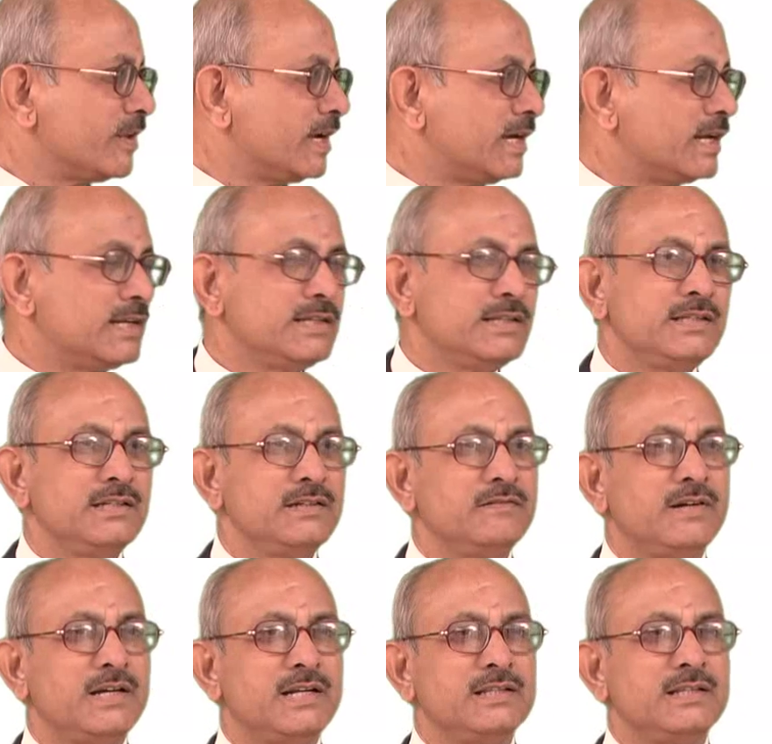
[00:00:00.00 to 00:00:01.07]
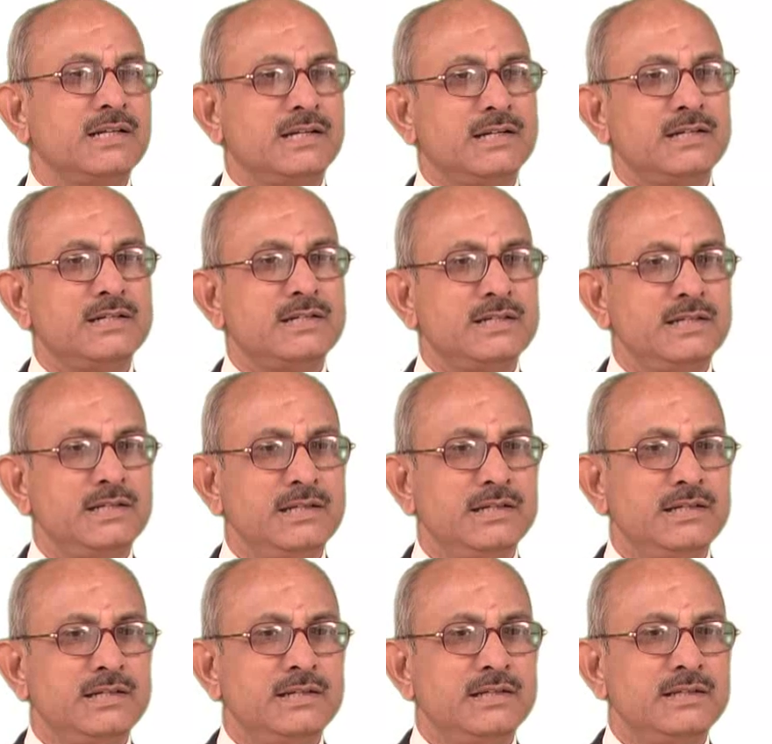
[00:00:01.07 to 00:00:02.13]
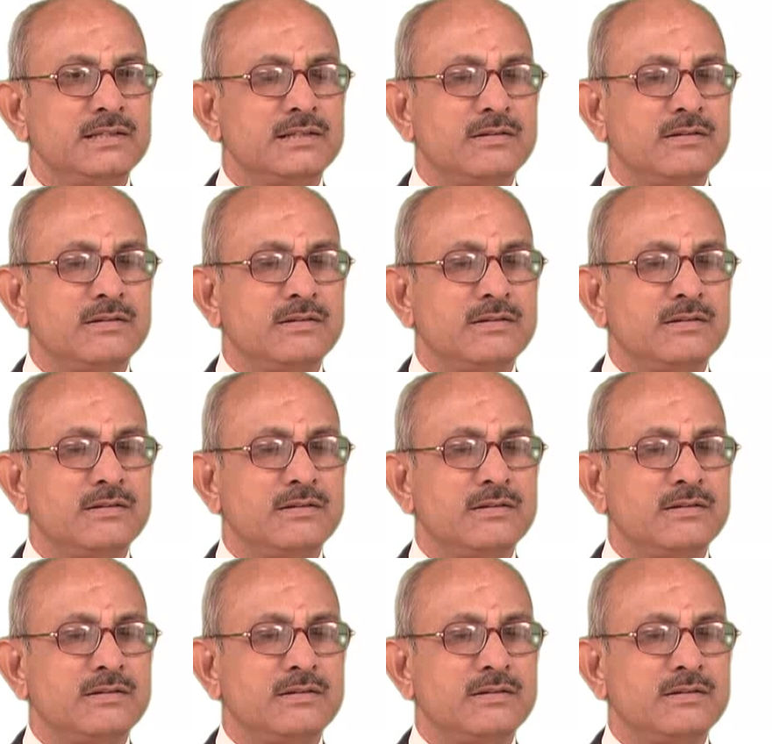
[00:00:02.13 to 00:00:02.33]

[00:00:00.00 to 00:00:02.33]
Currency of another country is